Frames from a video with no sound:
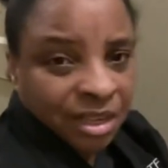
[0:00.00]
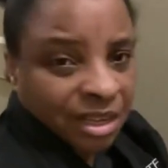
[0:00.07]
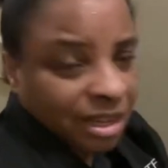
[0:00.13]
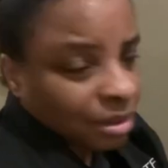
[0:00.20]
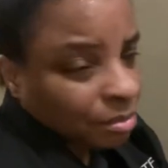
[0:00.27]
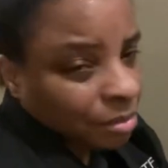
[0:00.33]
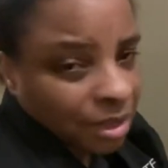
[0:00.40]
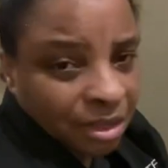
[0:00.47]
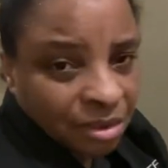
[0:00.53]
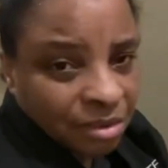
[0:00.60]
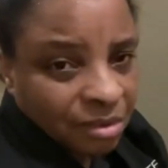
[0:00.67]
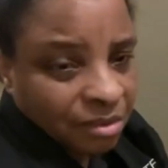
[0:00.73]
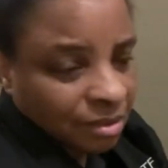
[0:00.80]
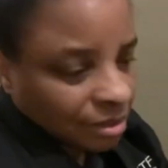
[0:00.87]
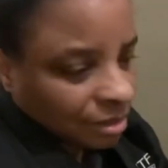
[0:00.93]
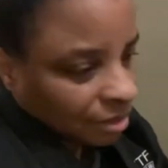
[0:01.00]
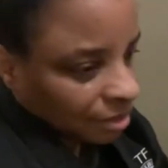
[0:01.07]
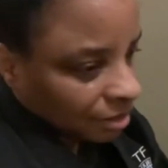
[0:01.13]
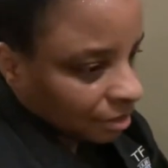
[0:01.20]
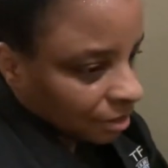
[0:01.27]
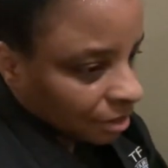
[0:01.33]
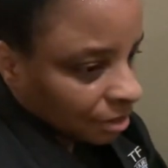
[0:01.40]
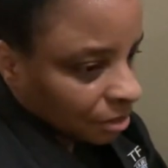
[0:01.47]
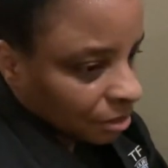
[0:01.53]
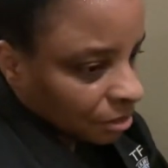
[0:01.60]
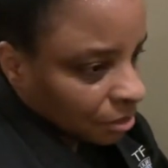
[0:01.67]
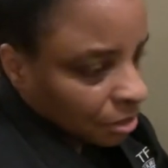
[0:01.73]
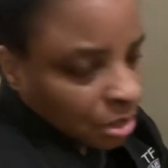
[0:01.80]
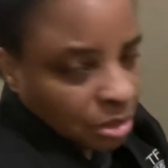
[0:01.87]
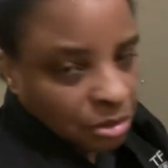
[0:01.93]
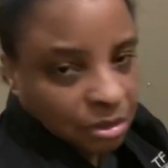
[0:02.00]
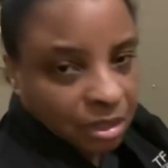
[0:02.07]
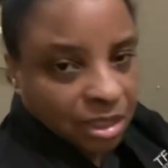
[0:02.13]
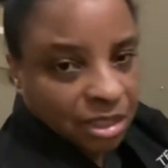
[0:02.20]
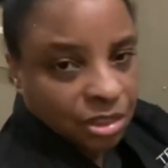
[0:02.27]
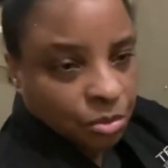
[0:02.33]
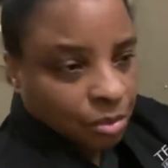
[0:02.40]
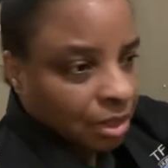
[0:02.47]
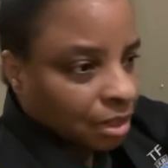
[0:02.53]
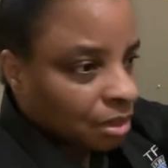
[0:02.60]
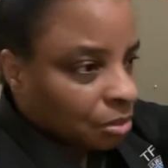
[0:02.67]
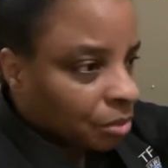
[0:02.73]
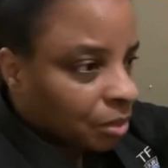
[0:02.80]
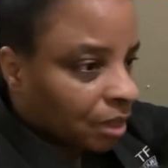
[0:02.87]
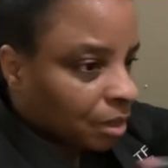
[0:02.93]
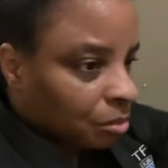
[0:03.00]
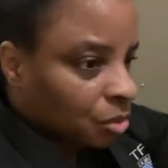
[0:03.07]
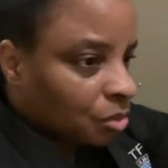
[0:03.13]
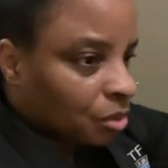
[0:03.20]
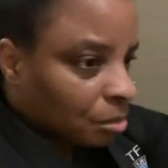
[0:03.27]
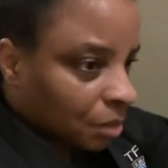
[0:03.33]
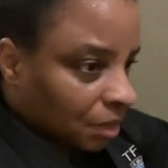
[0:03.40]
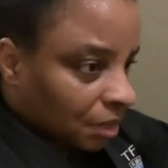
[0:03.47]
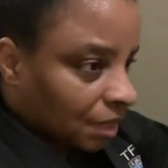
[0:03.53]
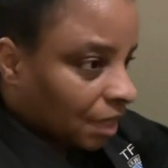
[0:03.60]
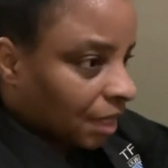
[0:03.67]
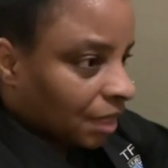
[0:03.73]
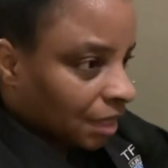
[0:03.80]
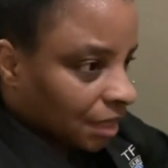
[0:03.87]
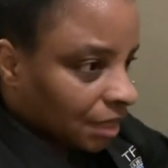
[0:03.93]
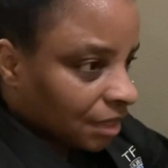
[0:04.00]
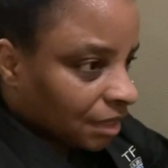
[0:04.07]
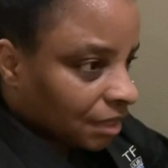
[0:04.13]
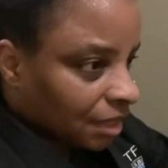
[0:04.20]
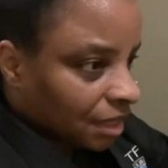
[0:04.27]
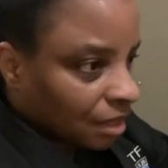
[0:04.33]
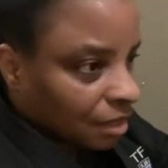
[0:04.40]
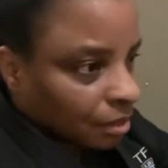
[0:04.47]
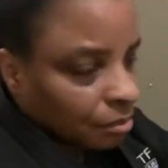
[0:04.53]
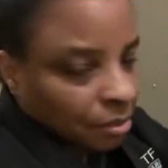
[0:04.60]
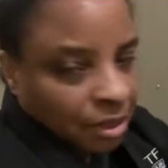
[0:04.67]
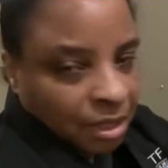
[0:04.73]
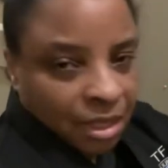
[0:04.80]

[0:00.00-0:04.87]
came back on, you know? So that's why the way I'm doing my diet this time